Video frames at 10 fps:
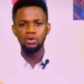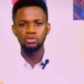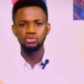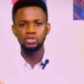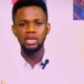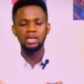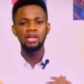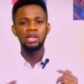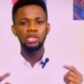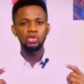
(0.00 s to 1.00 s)
back on track.
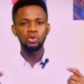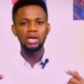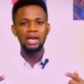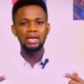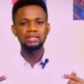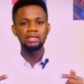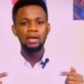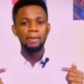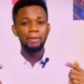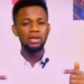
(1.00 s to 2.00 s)

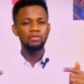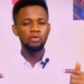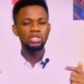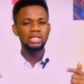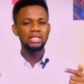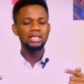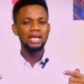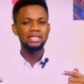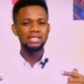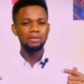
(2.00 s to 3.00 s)
Part of what the
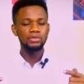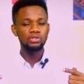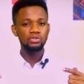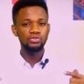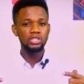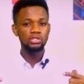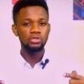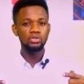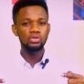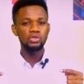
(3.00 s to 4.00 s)
clinical exam is training
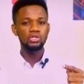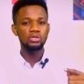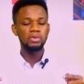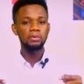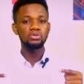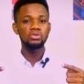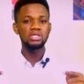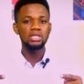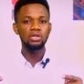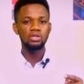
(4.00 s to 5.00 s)
you to do is to be able to
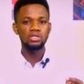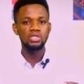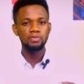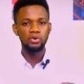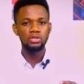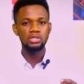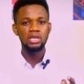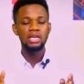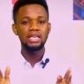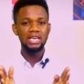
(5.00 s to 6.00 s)
think on the spot.
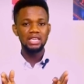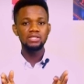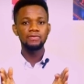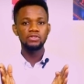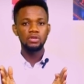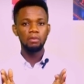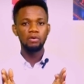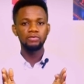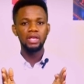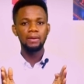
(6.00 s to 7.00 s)
Yes, for some
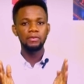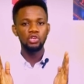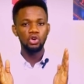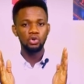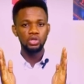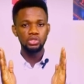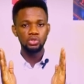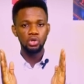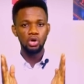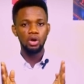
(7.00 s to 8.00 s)
of them, you're going
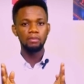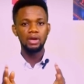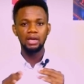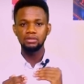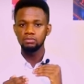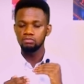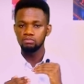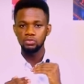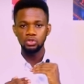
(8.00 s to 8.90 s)
to come and